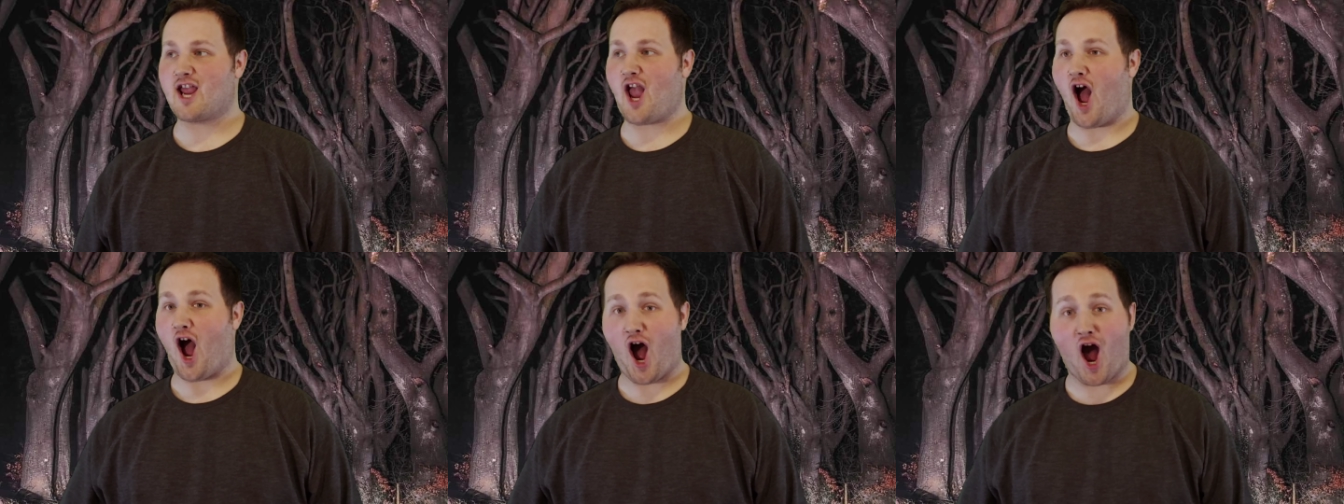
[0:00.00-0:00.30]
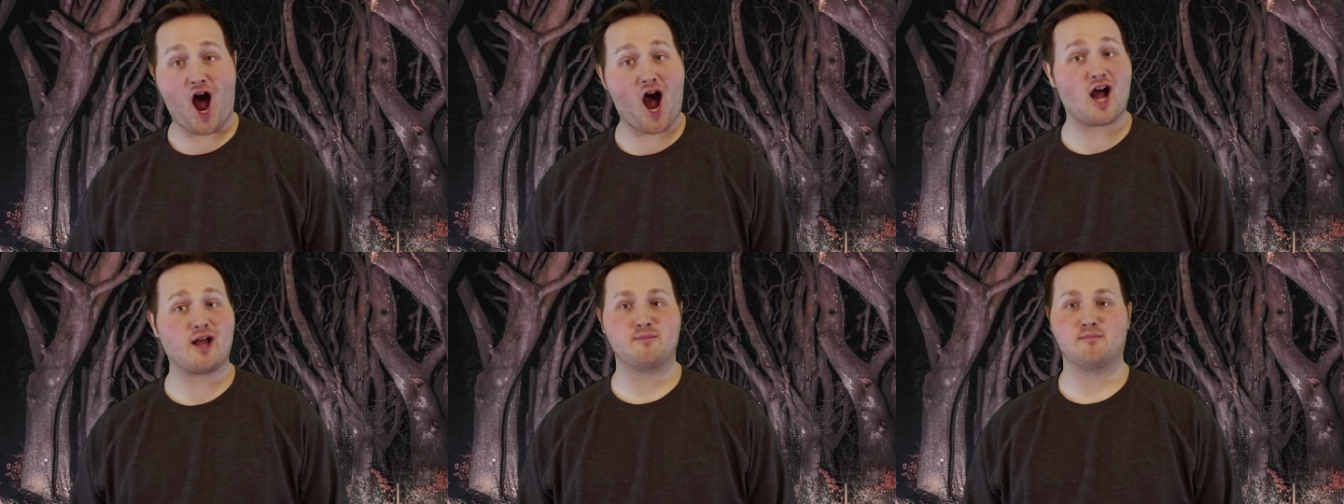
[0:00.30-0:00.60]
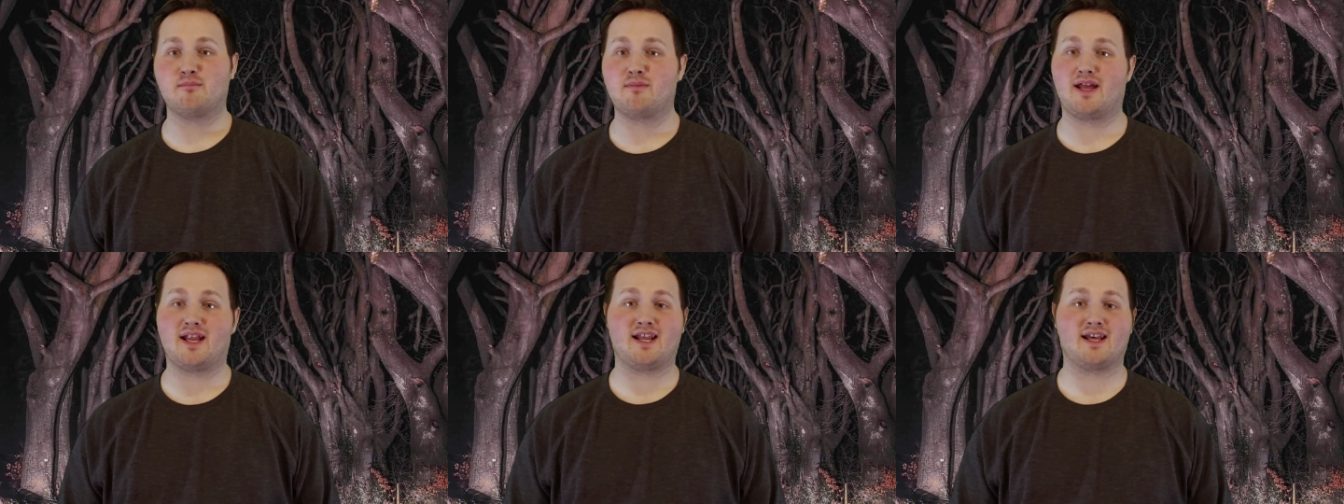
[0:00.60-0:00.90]
a
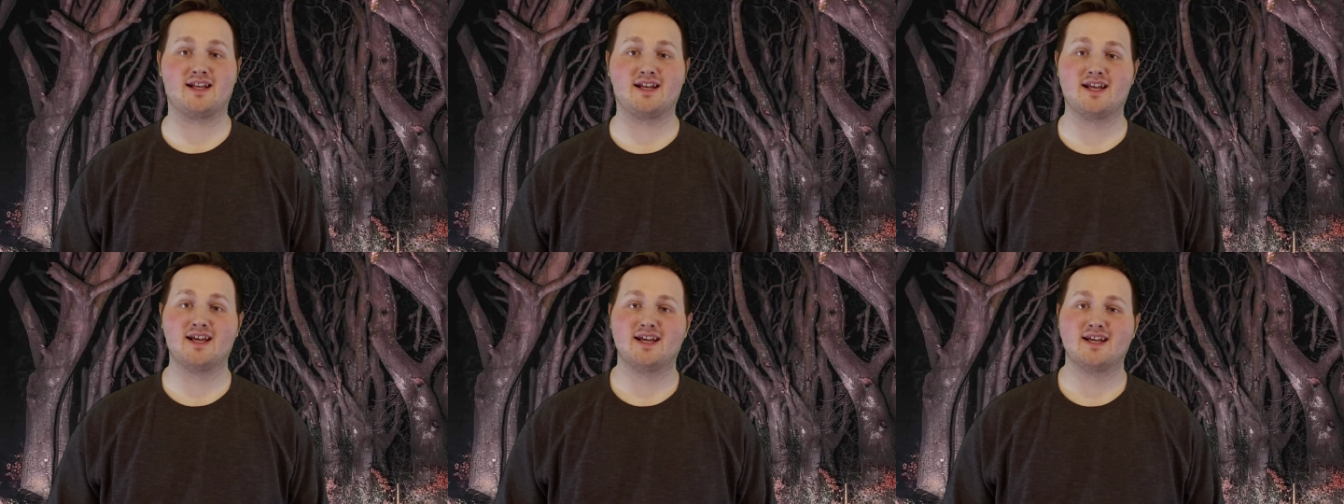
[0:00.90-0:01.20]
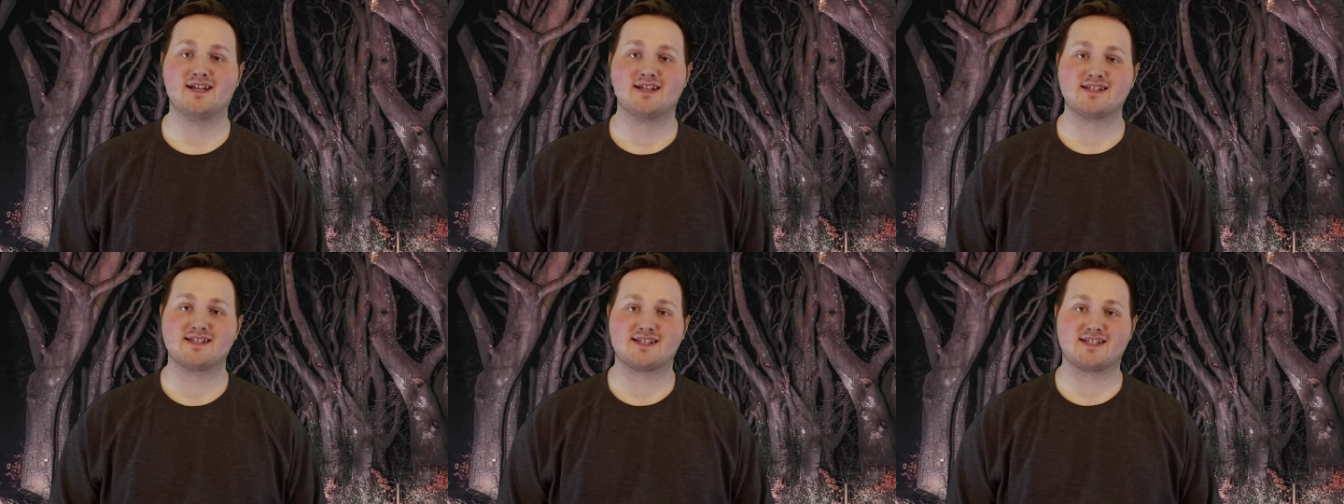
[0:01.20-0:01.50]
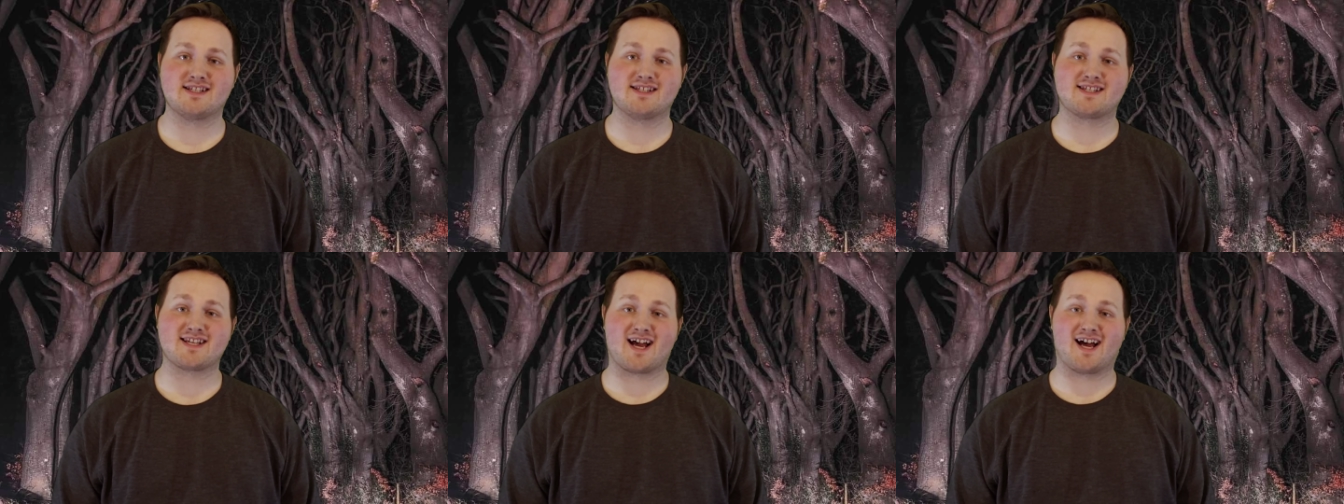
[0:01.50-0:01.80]
hot minute
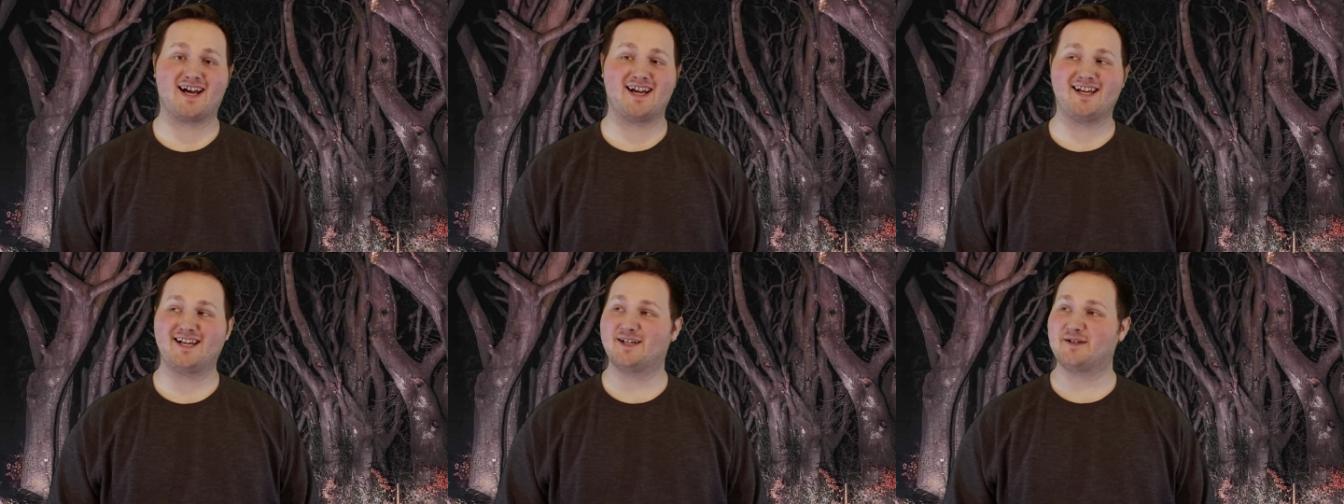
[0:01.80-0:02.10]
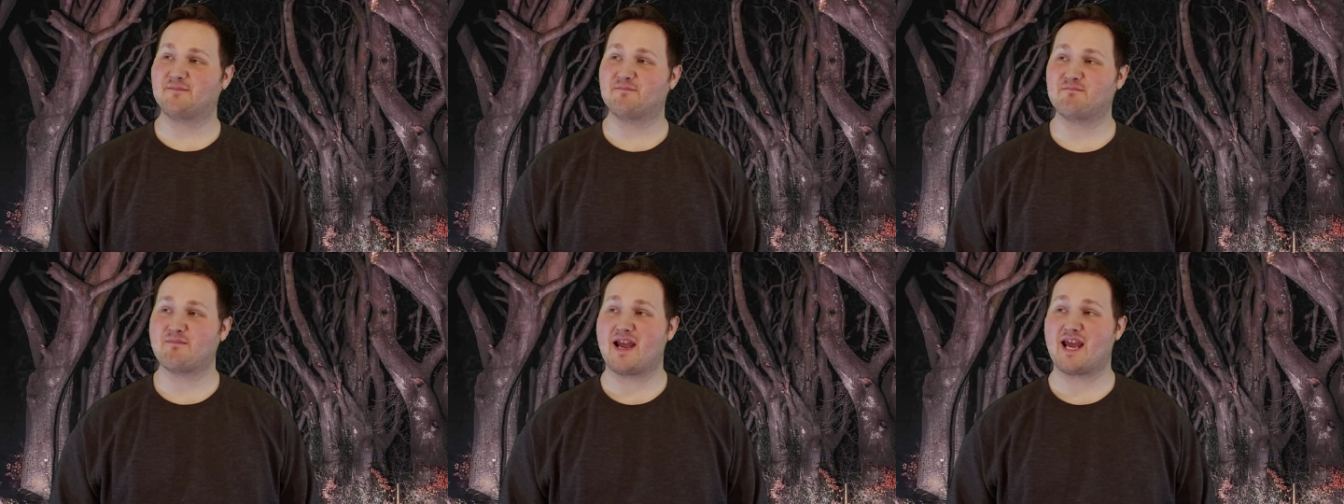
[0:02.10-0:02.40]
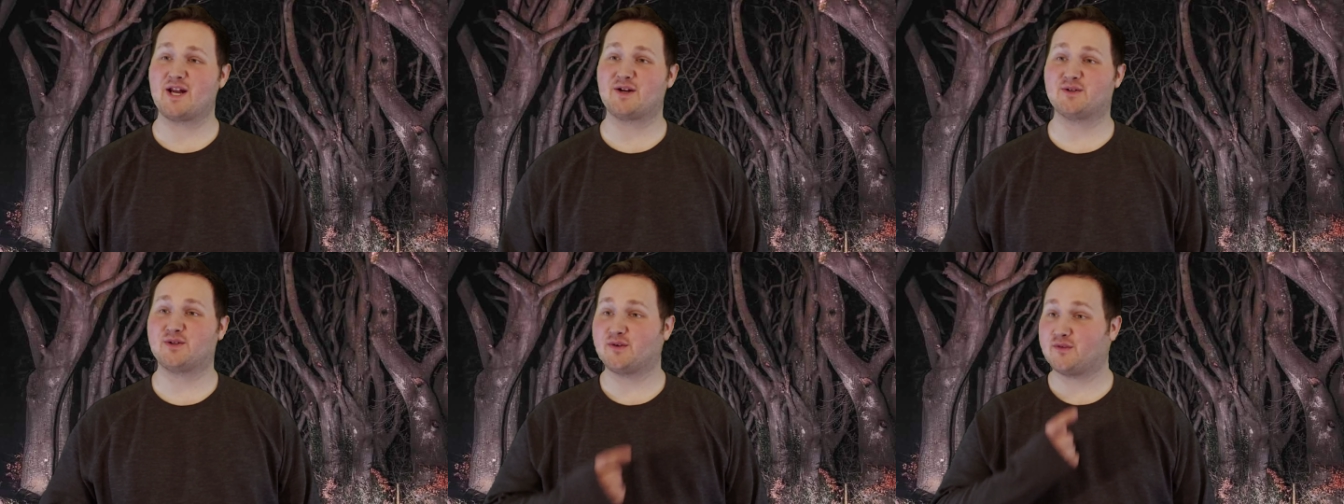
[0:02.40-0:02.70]
since I
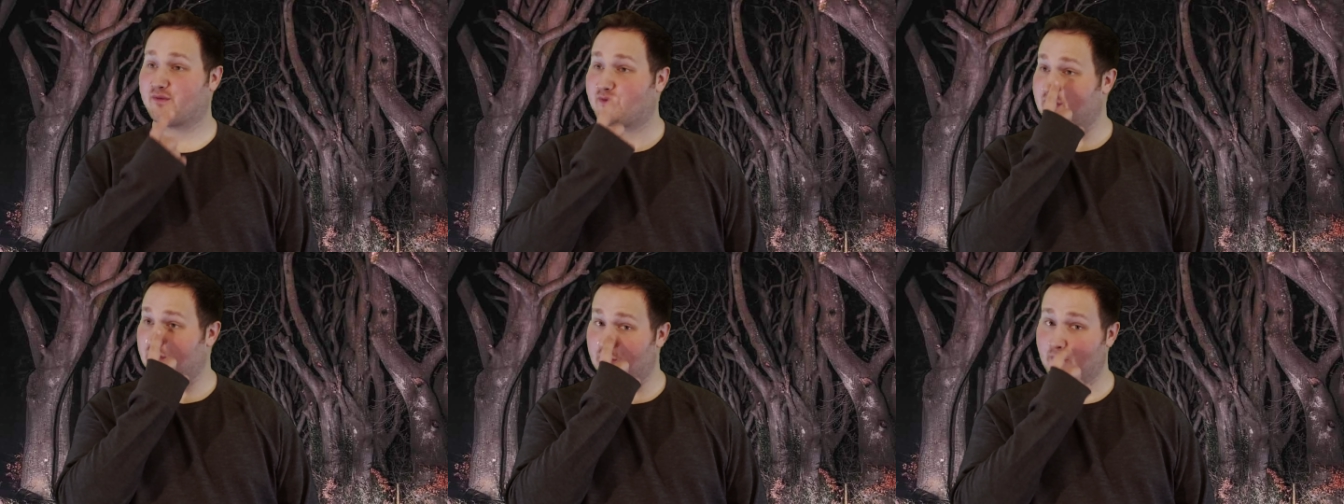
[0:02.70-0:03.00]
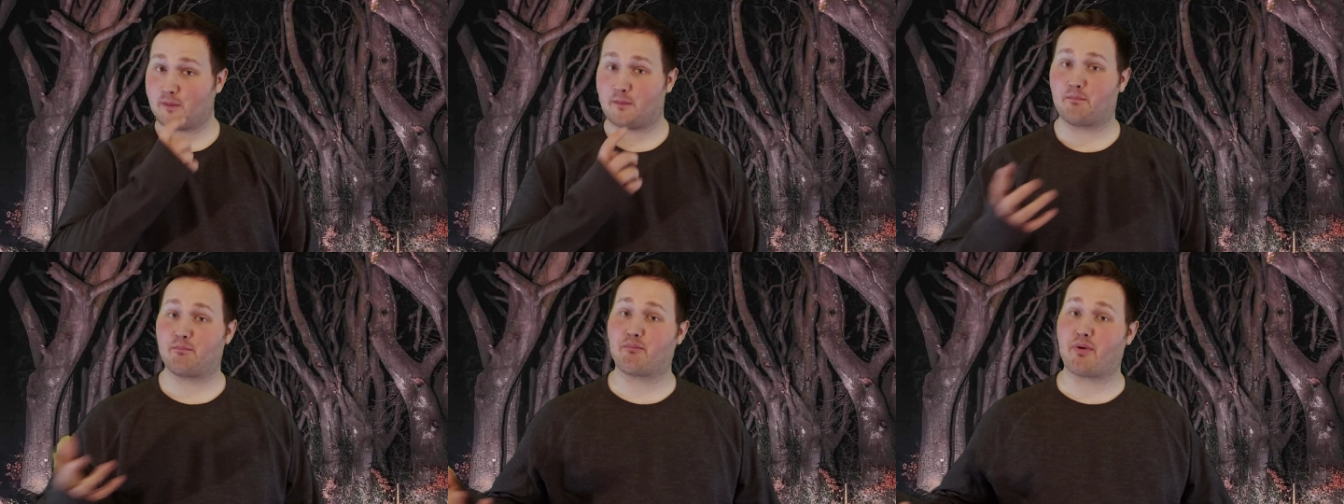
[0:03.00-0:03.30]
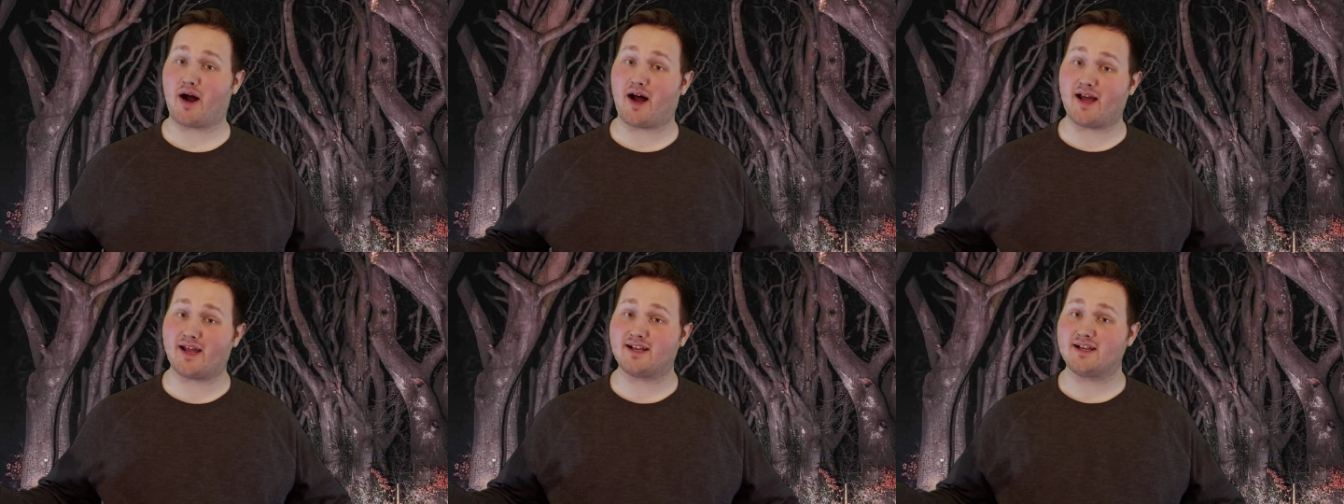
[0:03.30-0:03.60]
made a review,
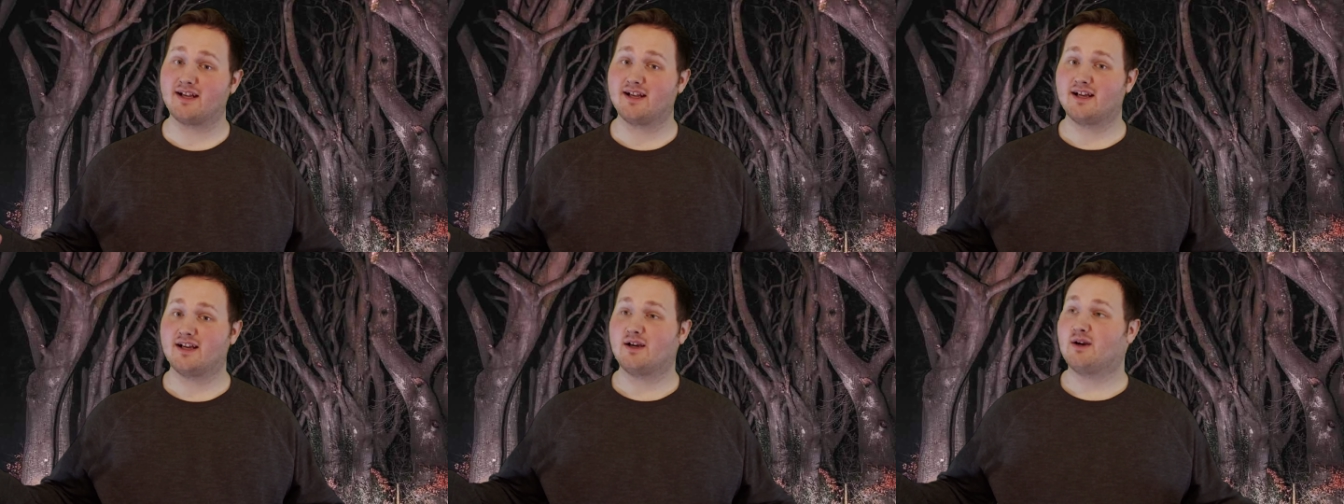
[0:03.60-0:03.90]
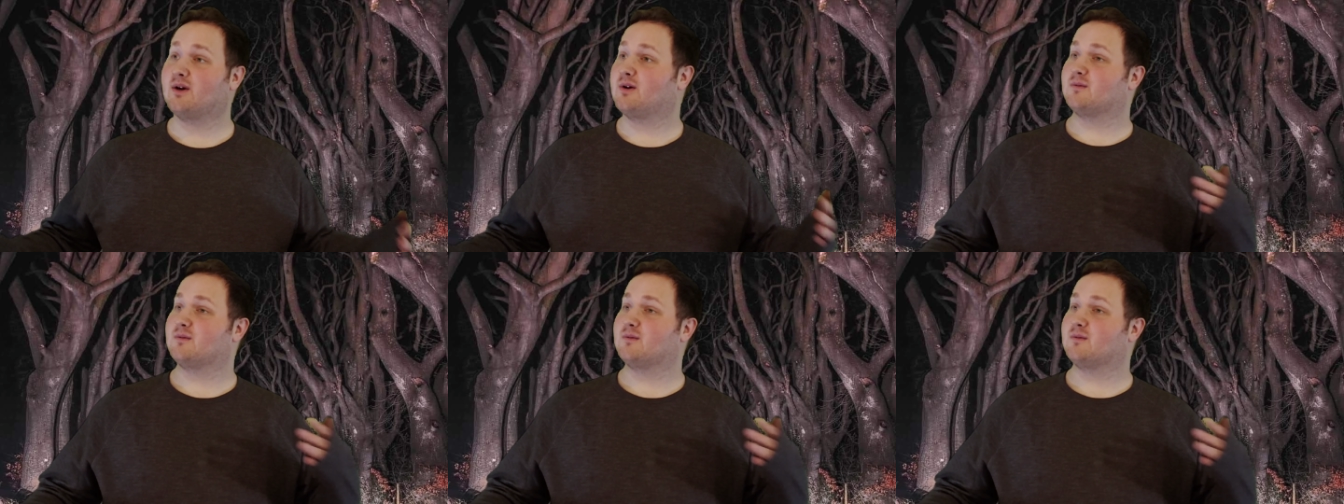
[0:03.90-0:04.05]
but